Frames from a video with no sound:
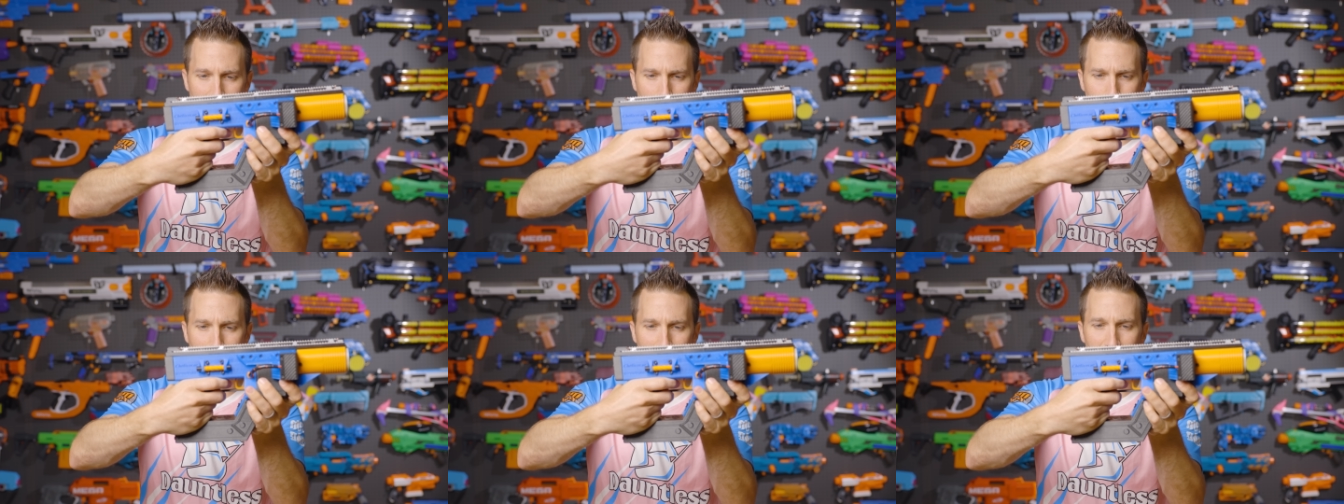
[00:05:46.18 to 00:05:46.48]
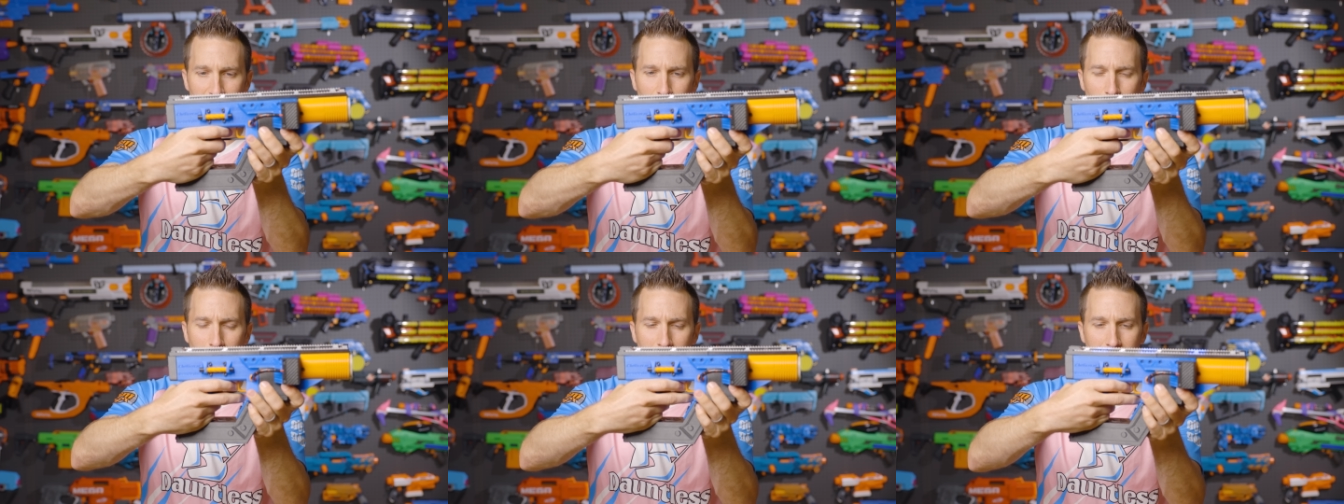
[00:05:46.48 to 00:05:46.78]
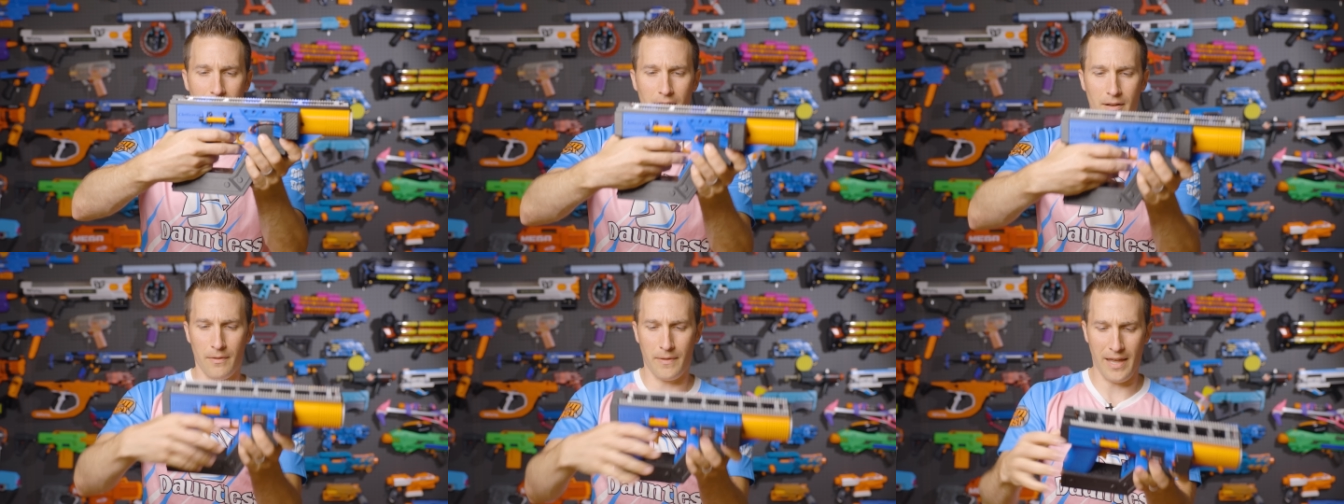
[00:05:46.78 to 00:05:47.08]
if I do it,
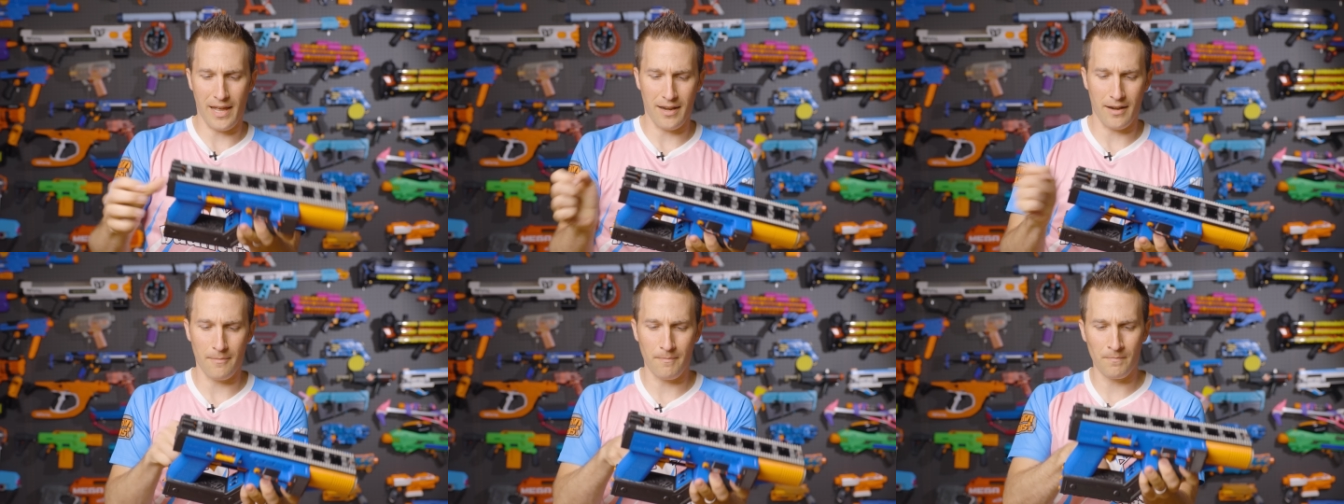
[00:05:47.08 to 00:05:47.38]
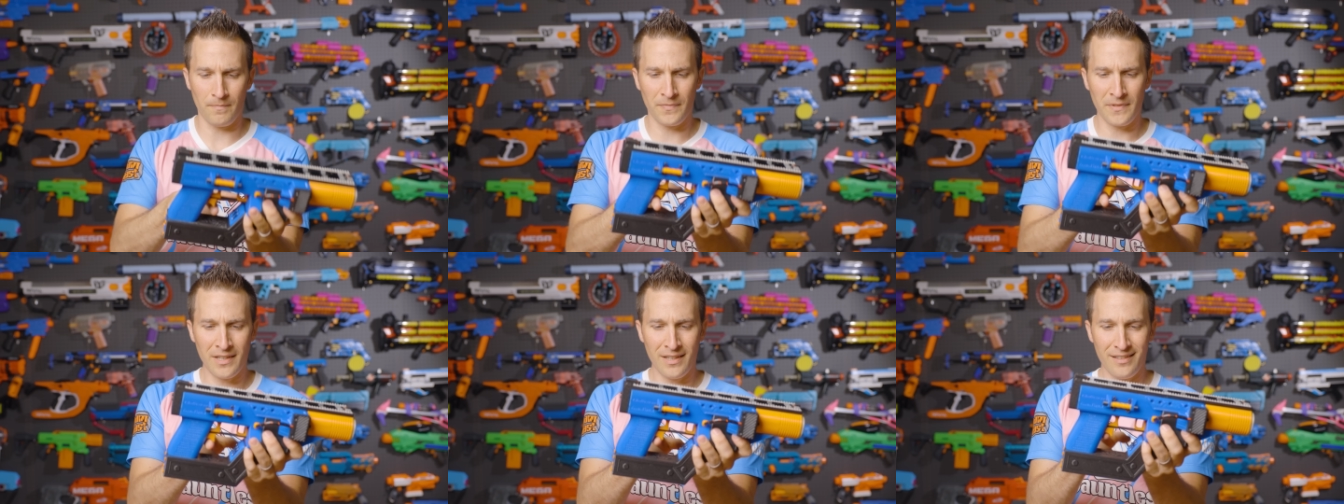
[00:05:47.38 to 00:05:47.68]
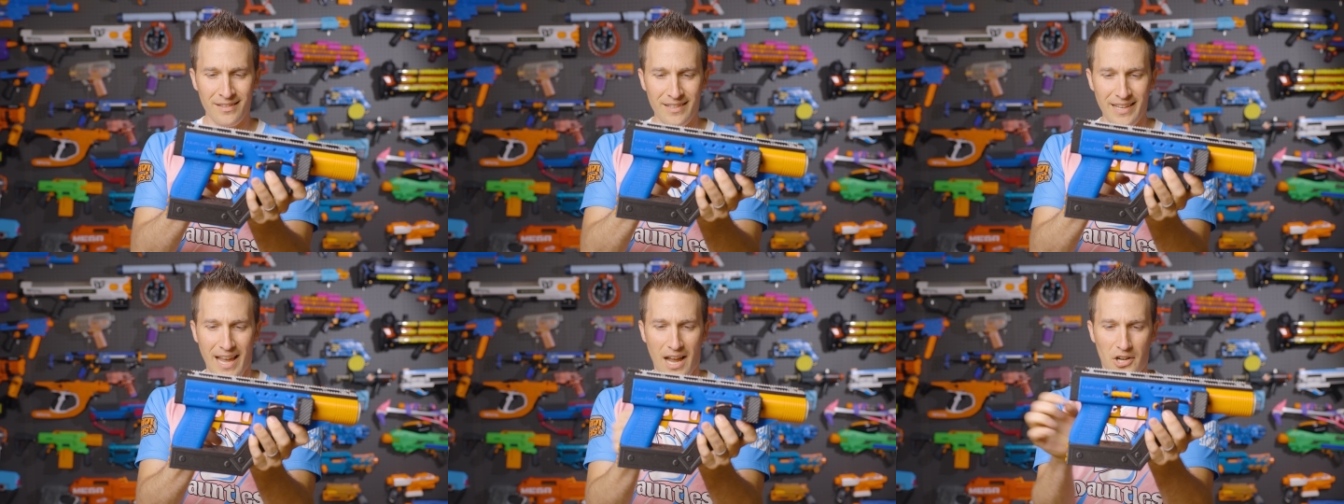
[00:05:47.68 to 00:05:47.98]
then
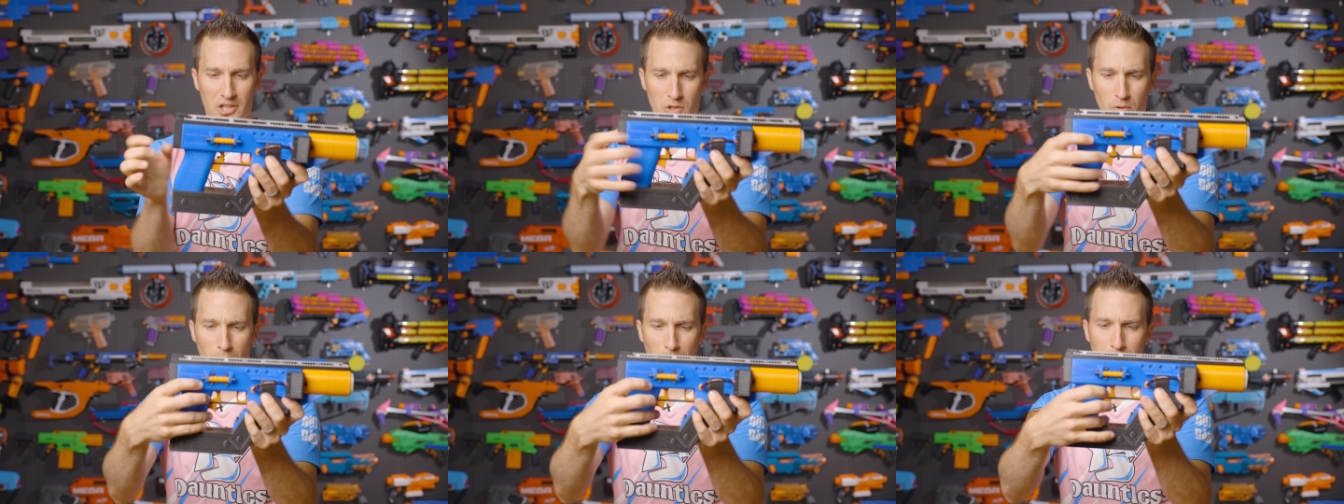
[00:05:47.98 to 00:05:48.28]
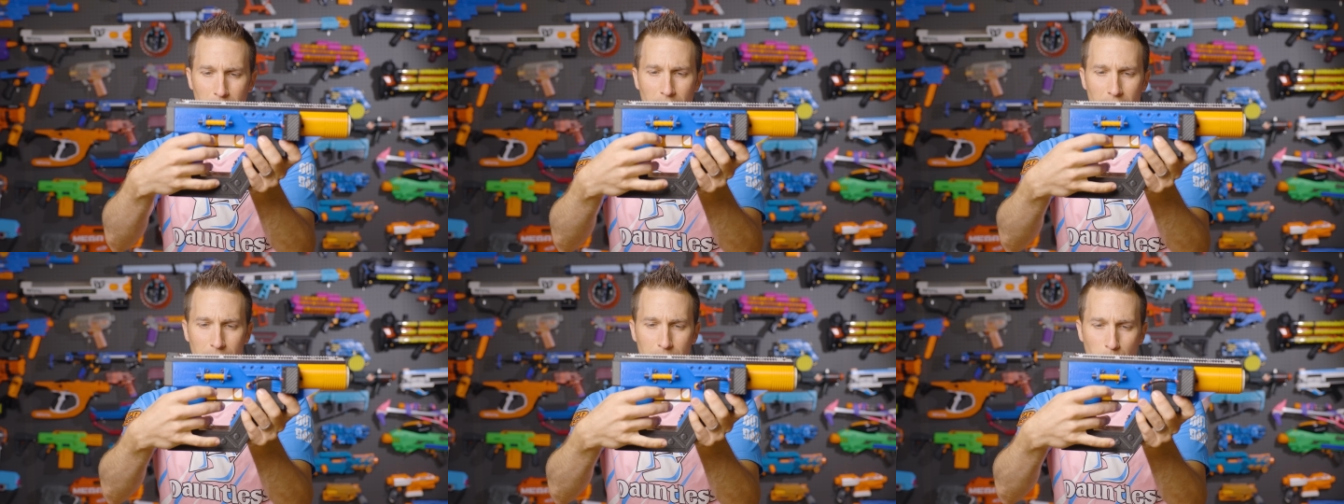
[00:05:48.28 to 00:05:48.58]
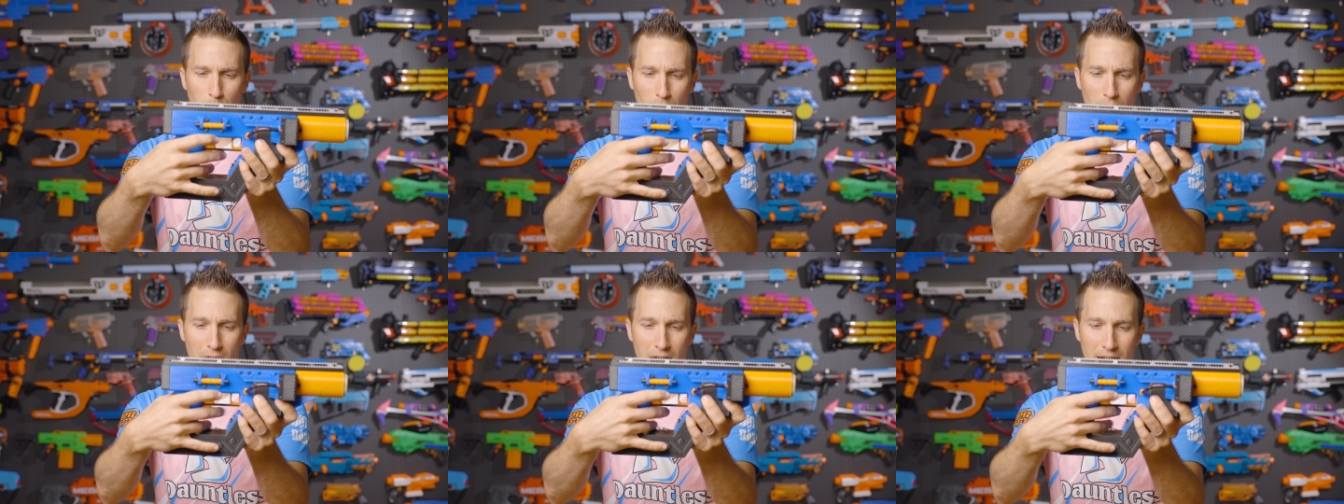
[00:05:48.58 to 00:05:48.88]
the actual
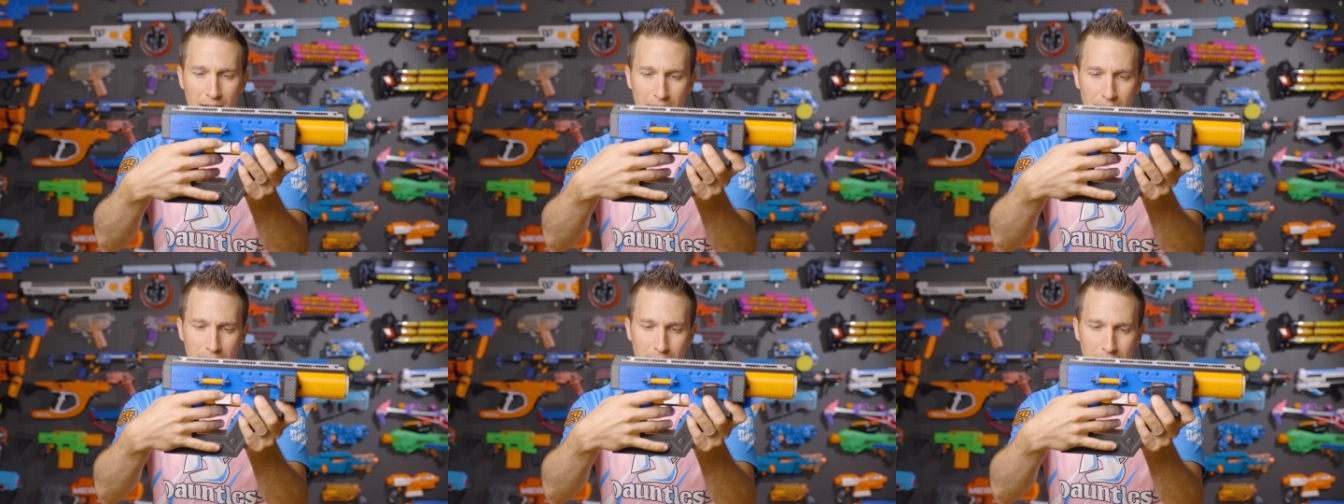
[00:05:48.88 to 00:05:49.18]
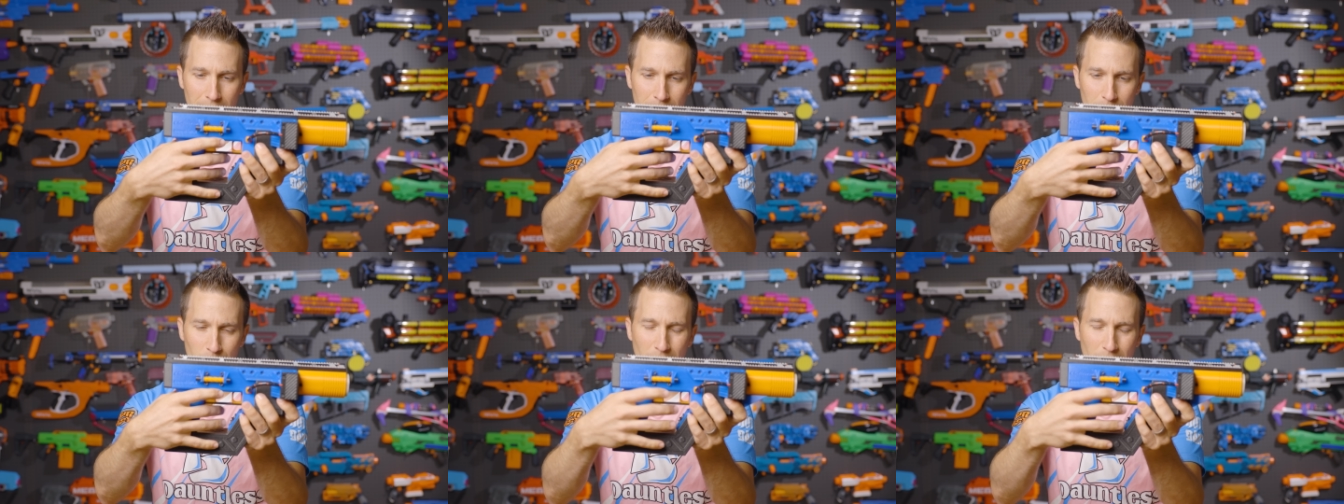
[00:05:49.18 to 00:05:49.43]
uh,